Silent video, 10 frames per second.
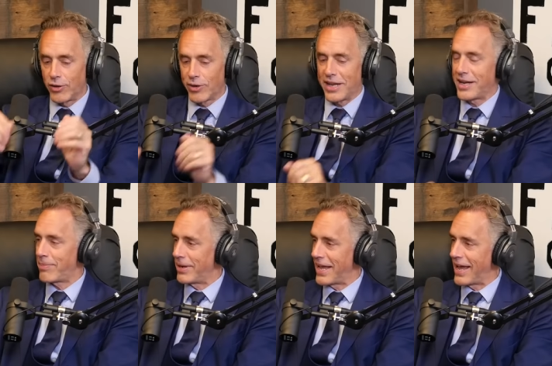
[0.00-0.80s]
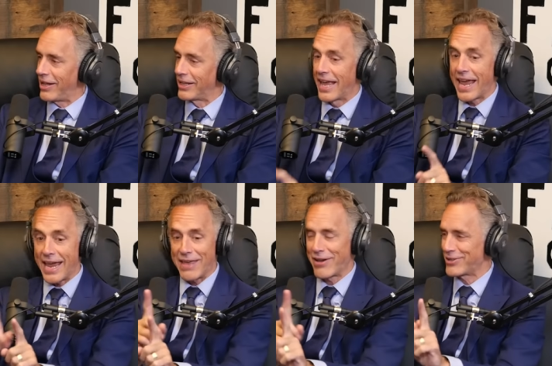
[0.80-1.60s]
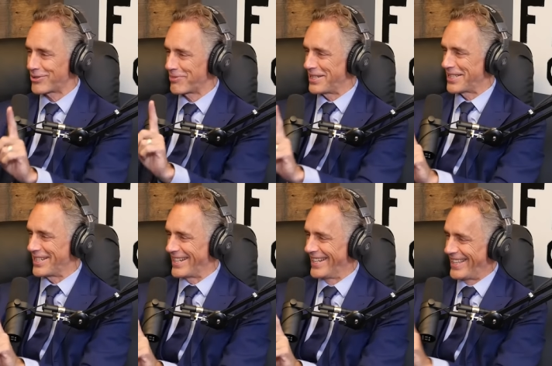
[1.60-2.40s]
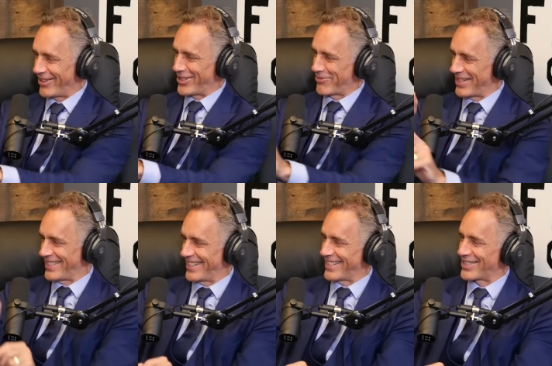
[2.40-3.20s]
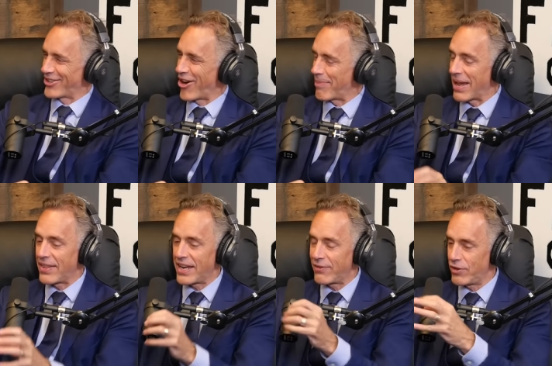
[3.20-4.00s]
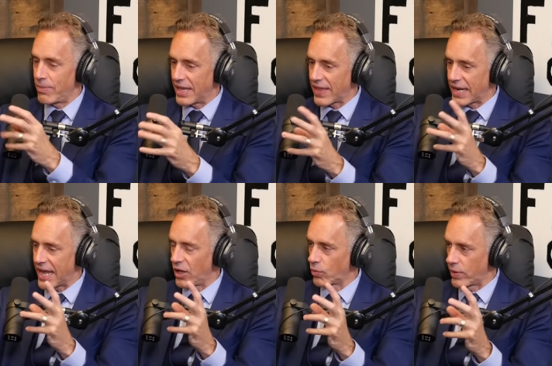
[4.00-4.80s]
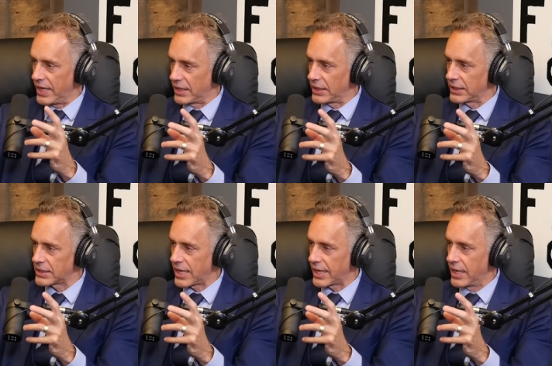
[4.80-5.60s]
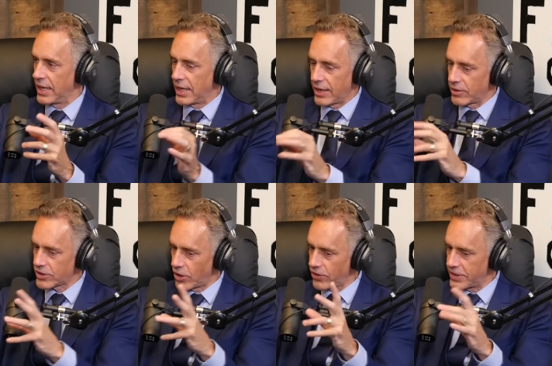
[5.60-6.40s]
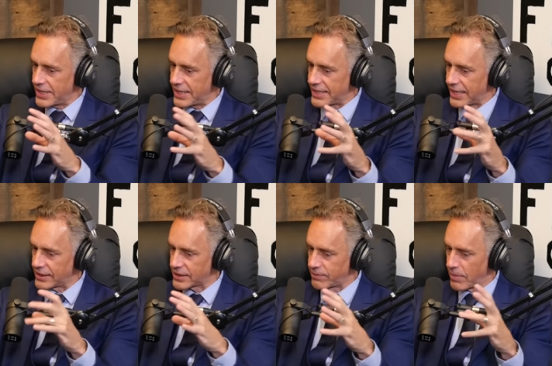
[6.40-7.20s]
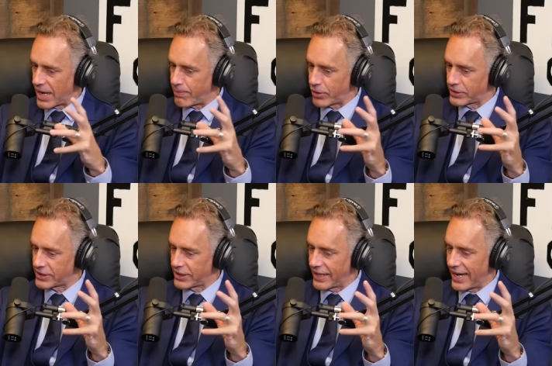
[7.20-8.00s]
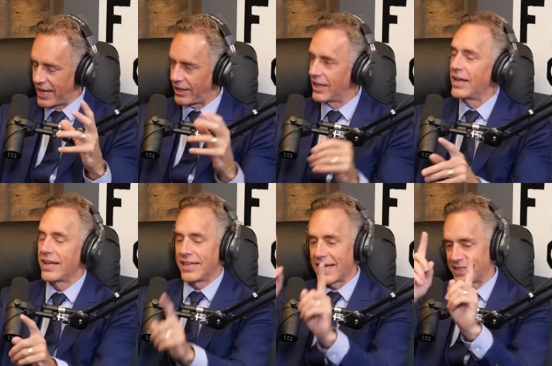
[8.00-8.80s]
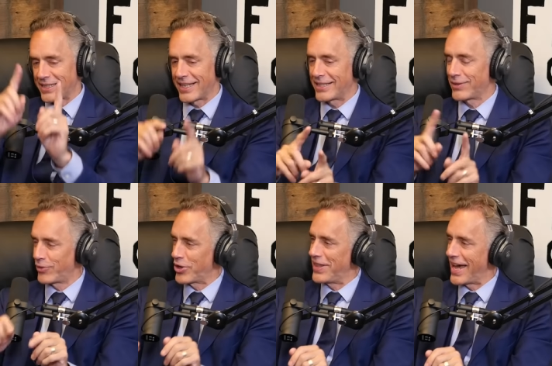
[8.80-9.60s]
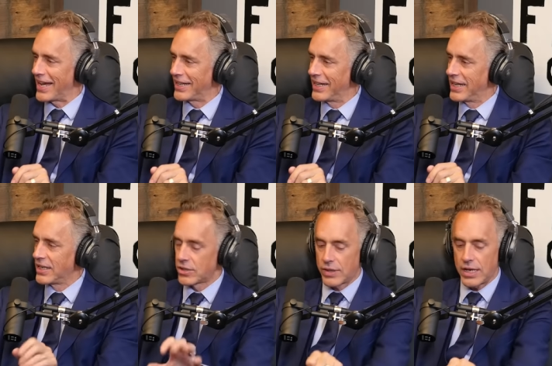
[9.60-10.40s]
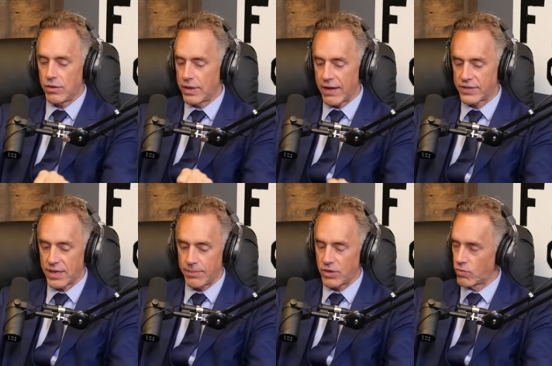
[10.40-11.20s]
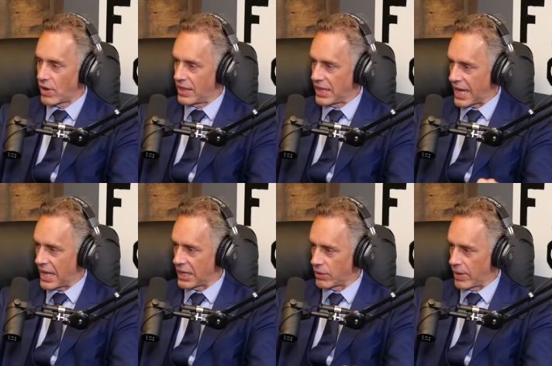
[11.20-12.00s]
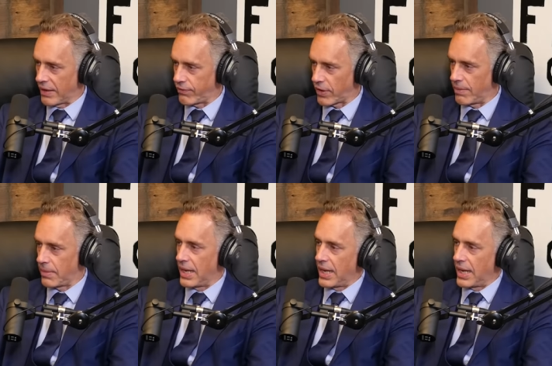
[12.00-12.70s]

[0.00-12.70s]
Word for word: I don't end up in hell. Hey, there's a reason to stop. And then if you make that hell real, it's like, here's all the details of my personal hell. Yes, let's avoid that. Right. So then you have something to run the hell away from.